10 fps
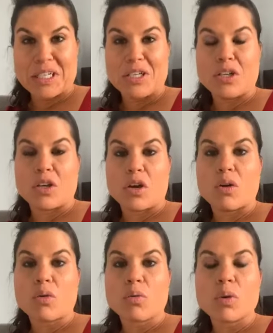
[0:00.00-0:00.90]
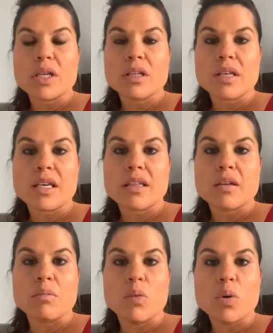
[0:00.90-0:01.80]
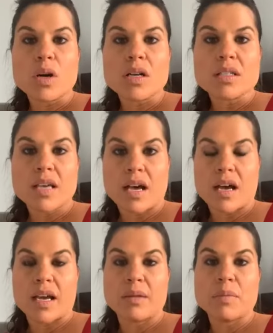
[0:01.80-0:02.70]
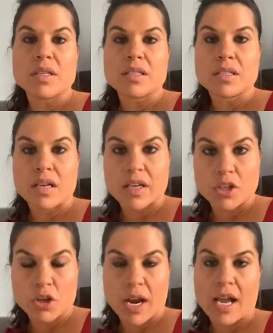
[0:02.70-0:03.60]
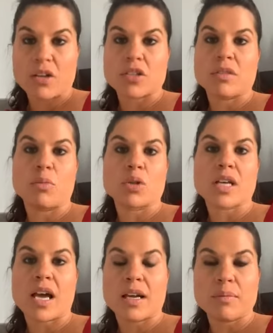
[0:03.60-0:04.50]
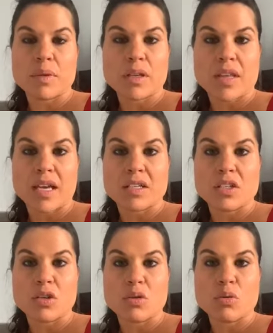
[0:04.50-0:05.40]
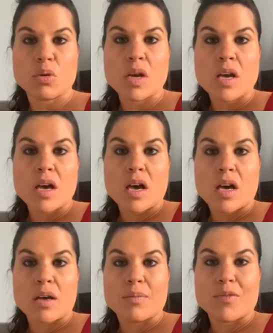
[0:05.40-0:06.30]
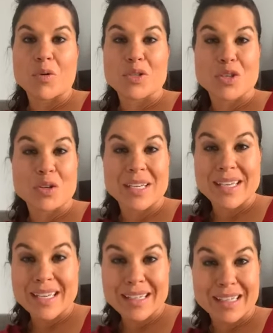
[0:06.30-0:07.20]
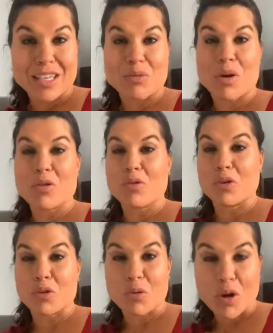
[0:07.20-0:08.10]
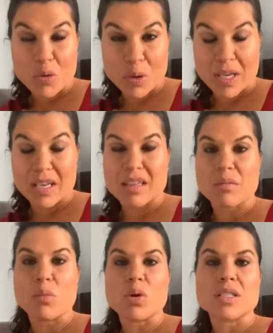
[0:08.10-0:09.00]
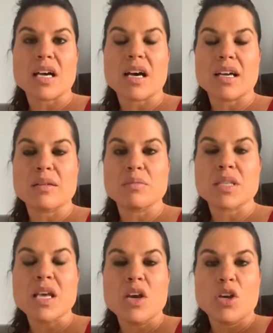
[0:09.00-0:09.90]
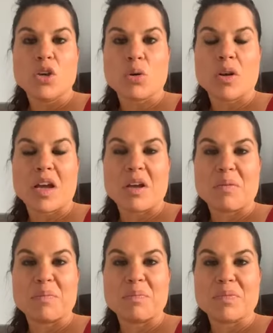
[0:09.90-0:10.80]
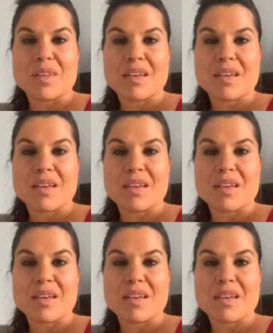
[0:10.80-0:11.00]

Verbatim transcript: you know, really the more time stuck in your house, the more time that you um, focus on healing rather than growing, the more times you're um,